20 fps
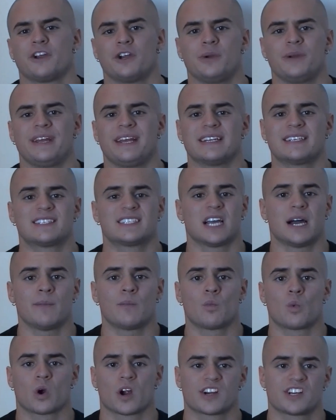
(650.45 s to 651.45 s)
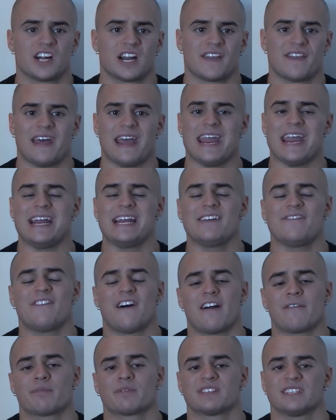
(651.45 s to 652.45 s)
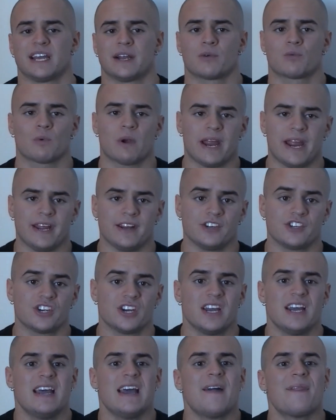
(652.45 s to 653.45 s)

for you to get some work done in that 85% range.